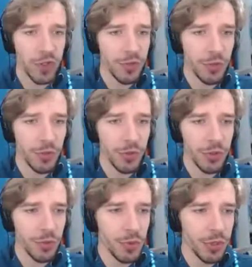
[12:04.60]
for you is
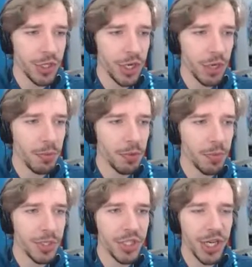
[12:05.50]
just one checkup or
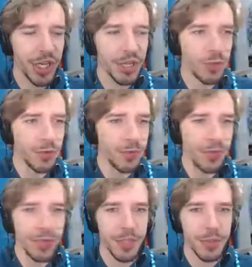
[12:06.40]
me saying two
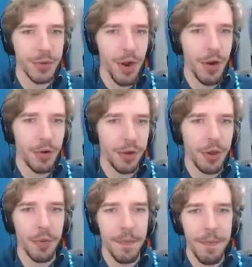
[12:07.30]
things and you're out again.
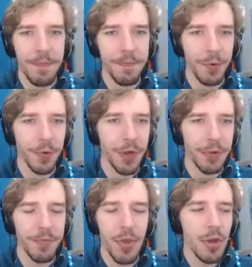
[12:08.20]
Great.
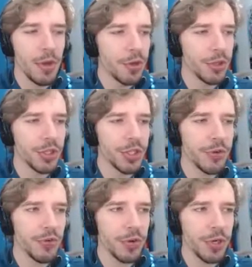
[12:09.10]
You're just here
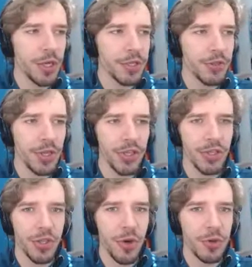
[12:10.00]
for a
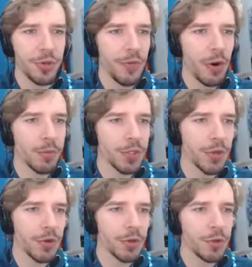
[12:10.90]
consultation, go to the pharmacy,
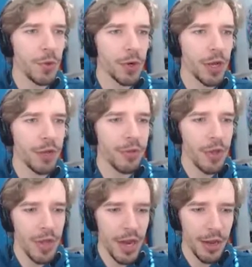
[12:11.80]
go to the ward. I have,
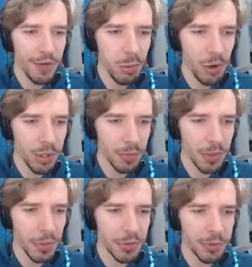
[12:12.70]
I have important
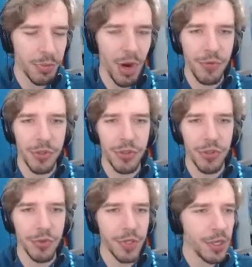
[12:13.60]
people to prep for
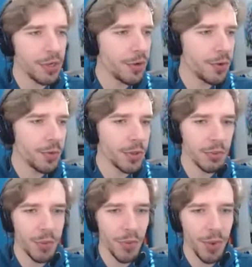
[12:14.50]
surgery that don't mm-hmm. want to
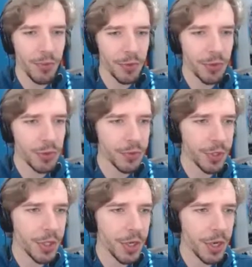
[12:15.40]
be prepped for surgery
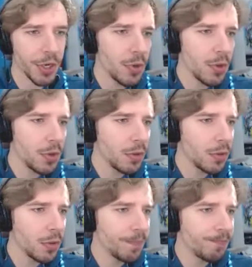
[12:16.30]
yet. Ah. Ah.
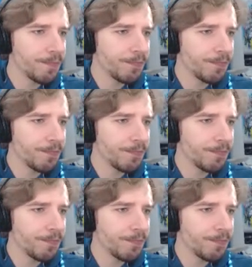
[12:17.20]
Hmm.